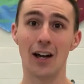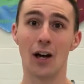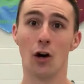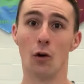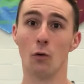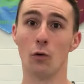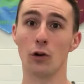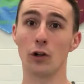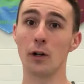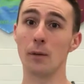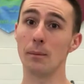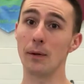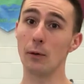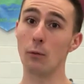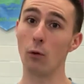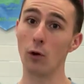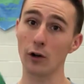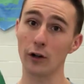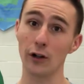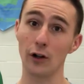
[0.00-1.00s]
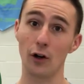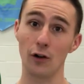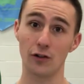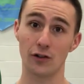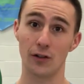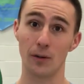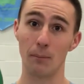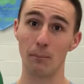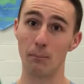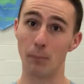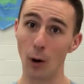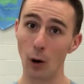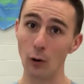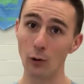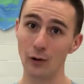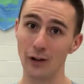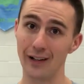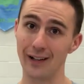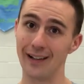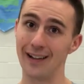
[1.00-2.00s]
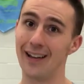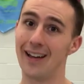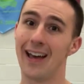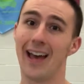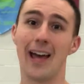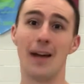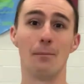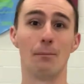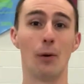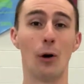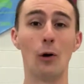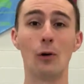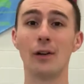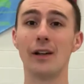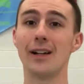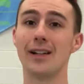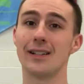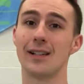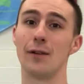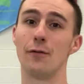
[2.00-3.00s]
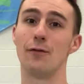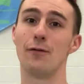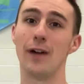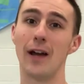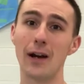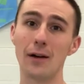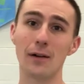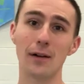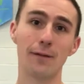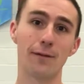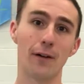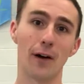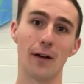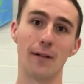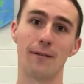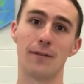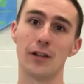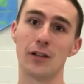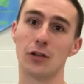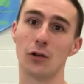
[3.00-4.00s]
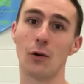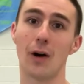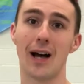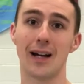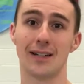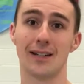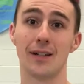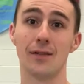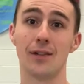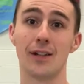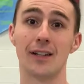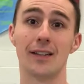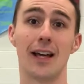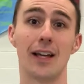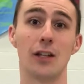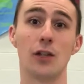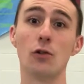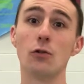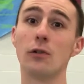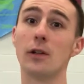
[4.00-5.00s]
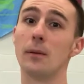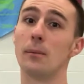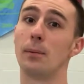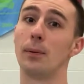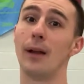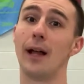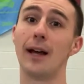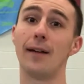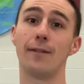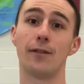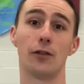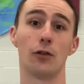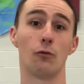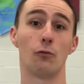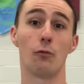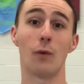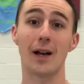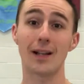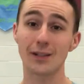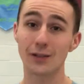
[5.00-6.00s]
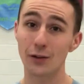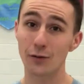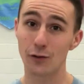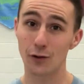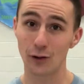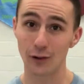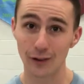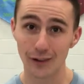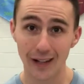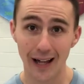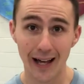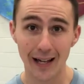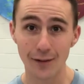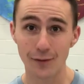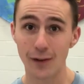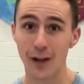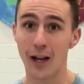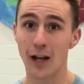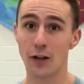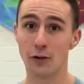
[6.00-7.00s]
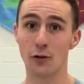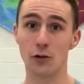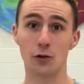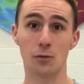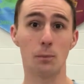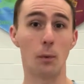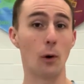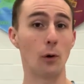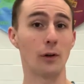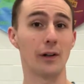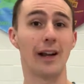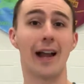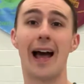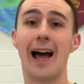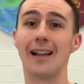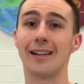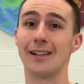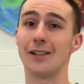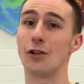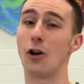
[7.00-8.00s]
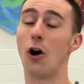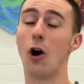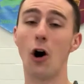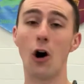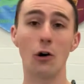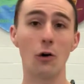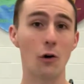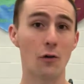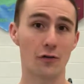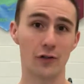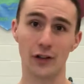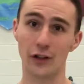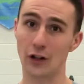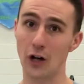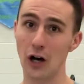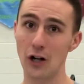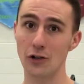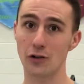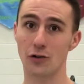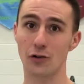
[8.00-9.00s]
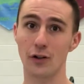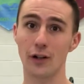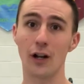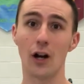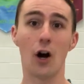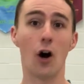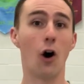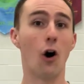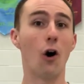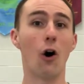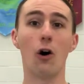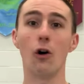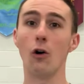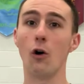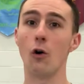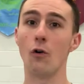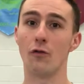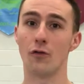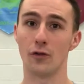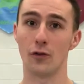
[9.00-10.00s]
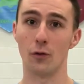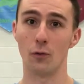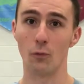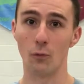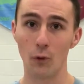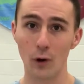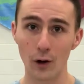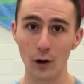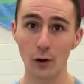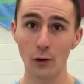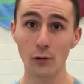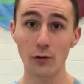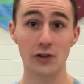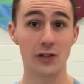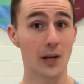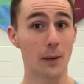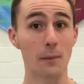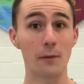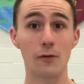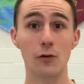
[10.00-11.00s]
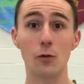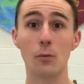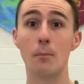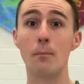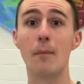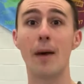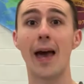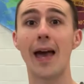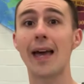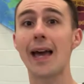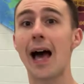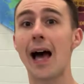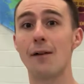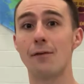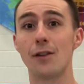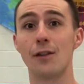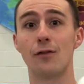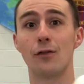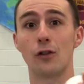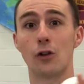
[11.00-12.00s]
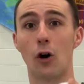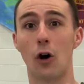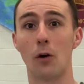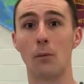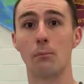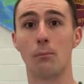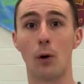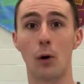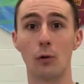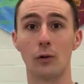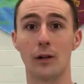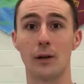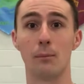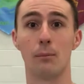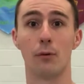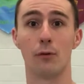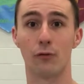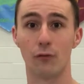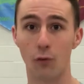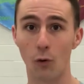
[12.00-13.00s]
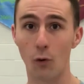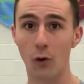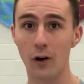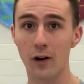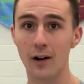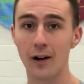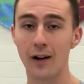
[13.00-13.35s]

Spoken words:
we're gonna be working on some bowling. And bowling is a very fun physical activity that you can play for the rest of your life. There's bowling alleys all over the country, all over the world. Some of you may have even gone bowling before.